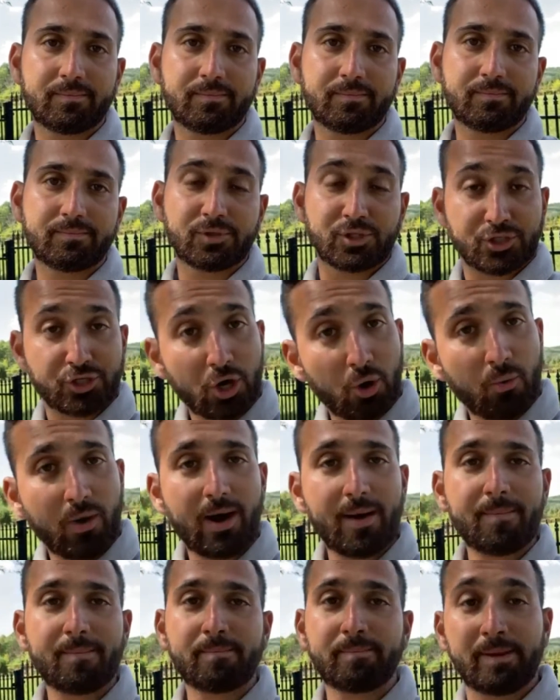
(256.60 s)
Show
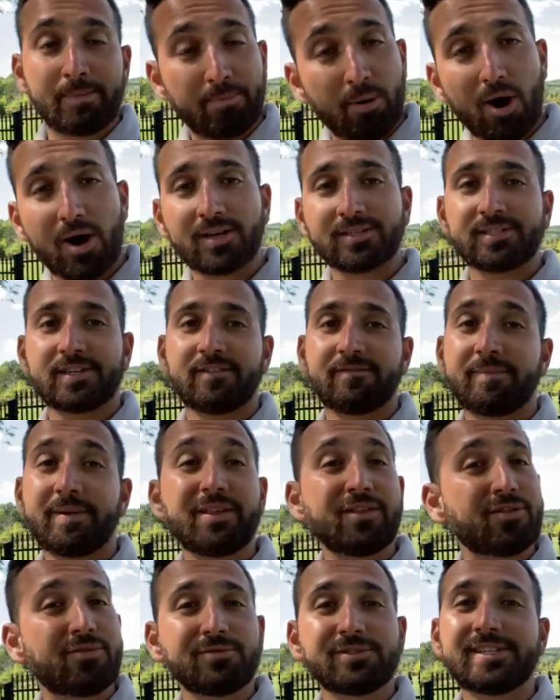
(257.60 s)
up, be positive, be
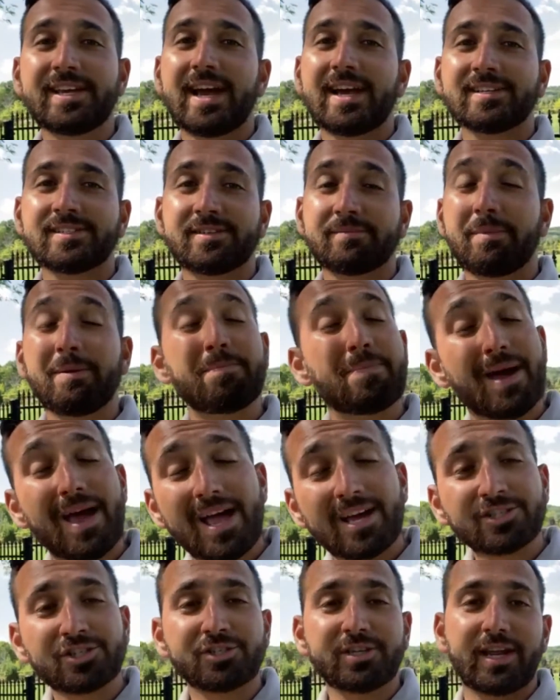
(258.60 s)
enthusiastic, be
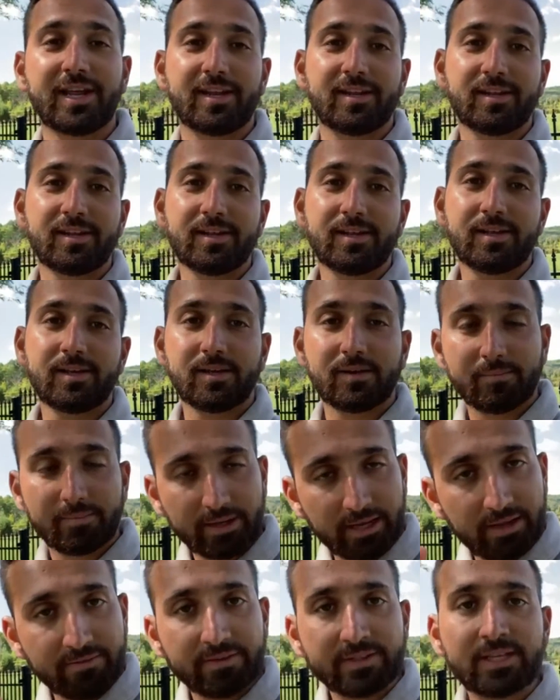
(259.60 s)
passionate.
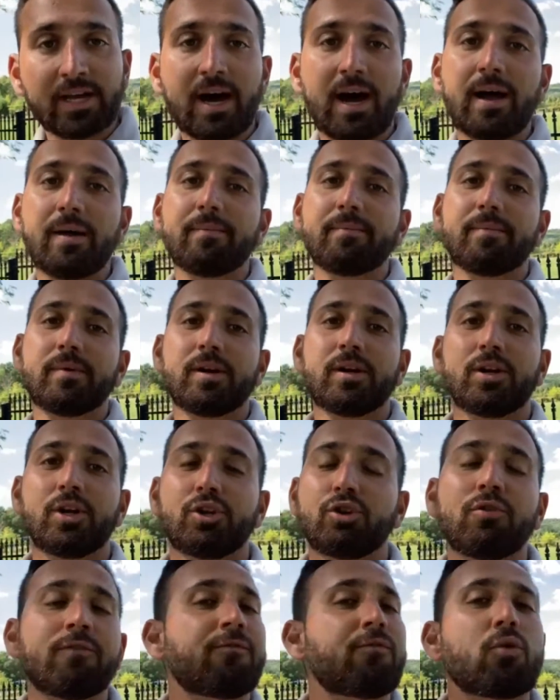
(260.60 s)
Give it time.
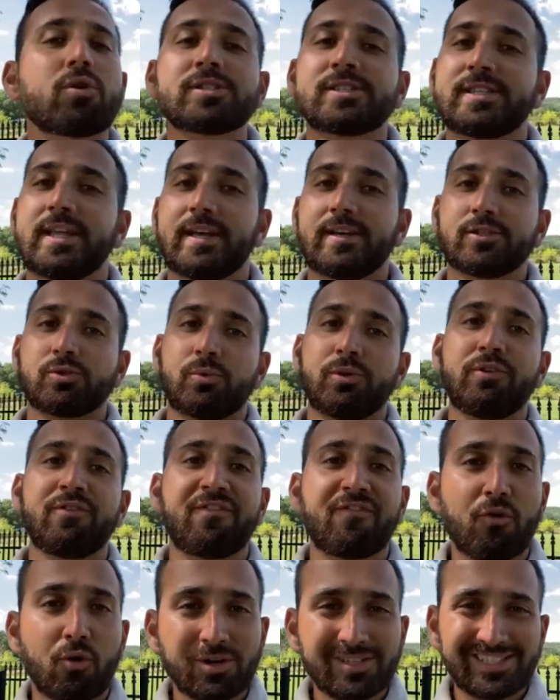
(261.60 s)
Don't force things. When you
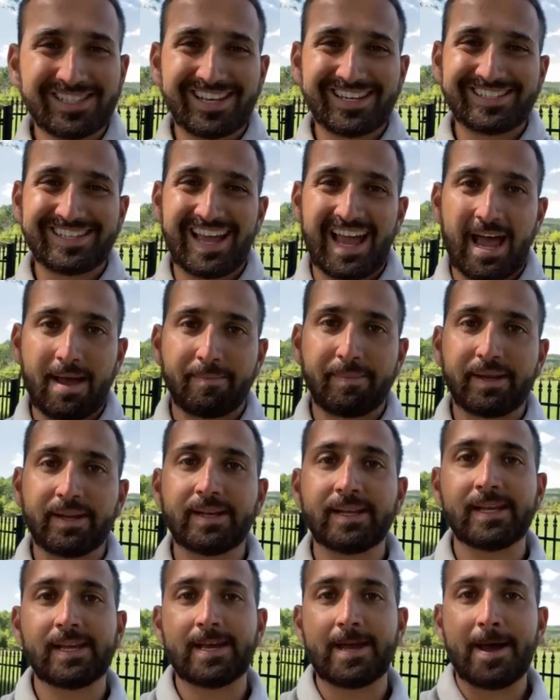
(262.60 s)
force things to happen,
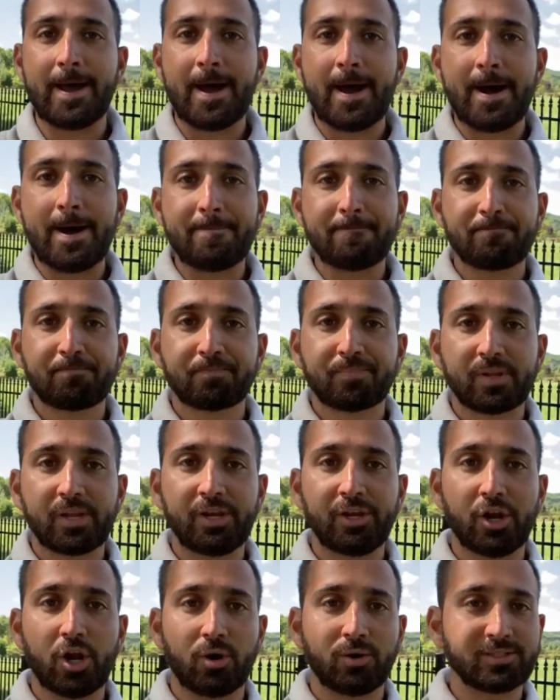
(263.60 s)

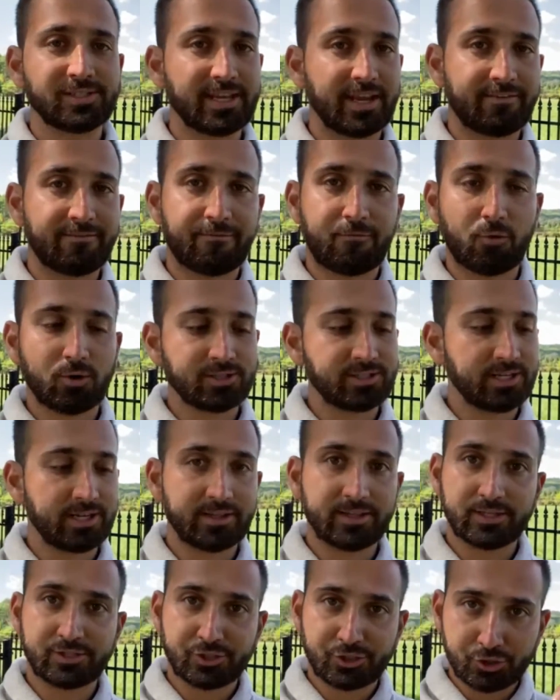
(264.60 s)
it's like
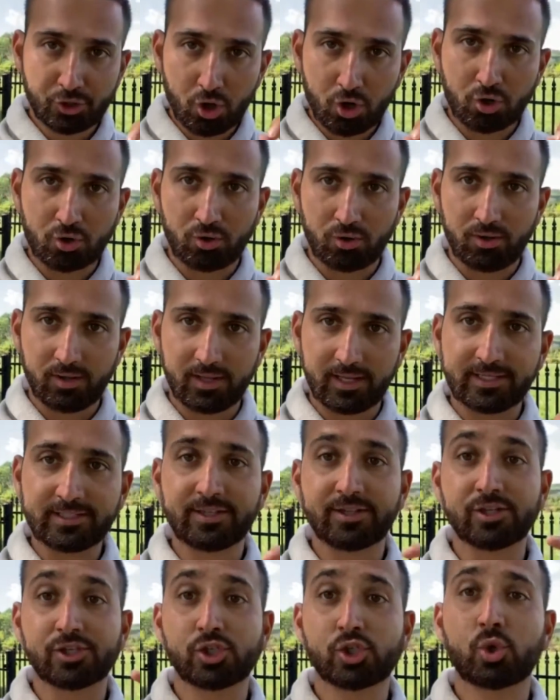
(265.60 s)
forcing the circle
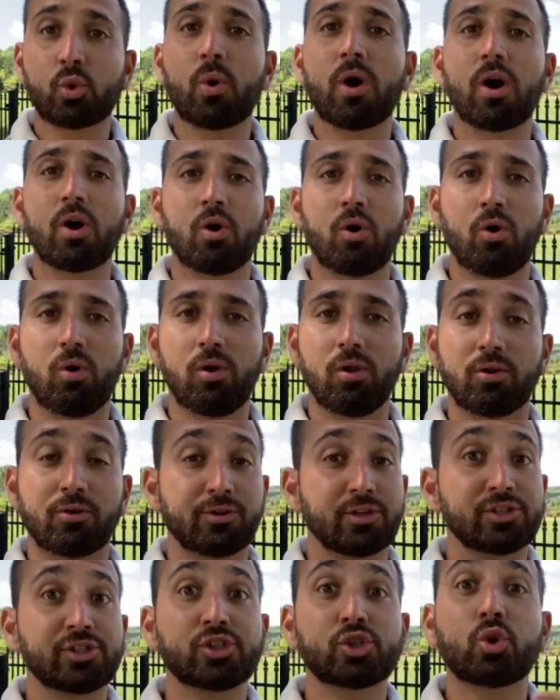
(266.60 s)
into the square hole,
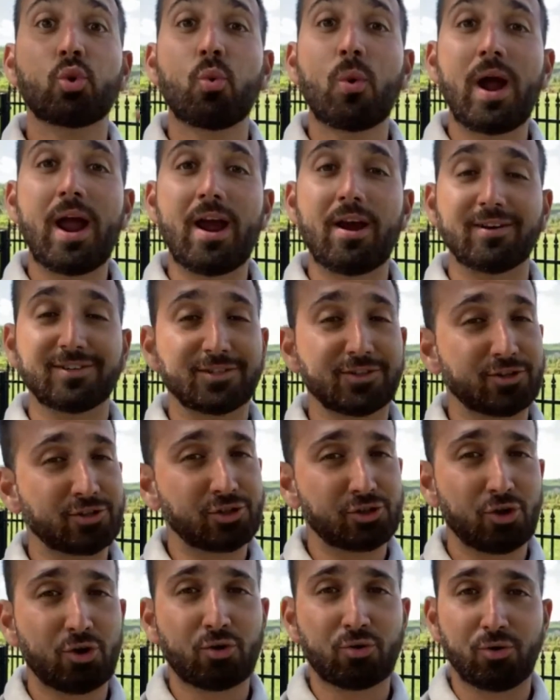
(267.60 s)
or the square into the
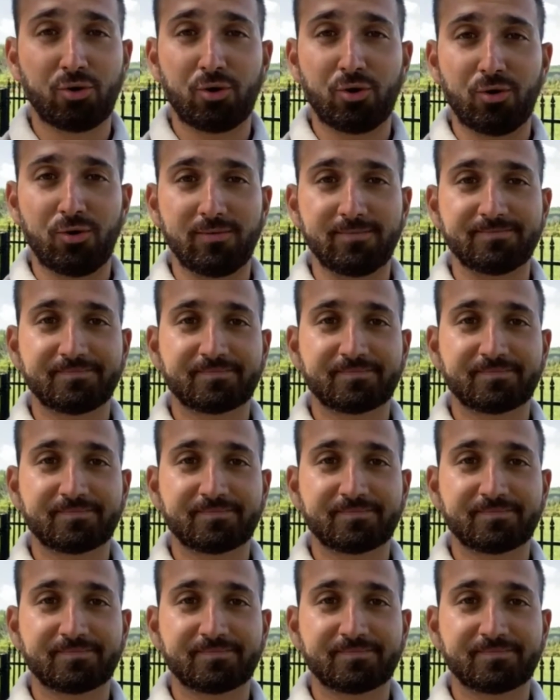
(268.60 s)
circle hole.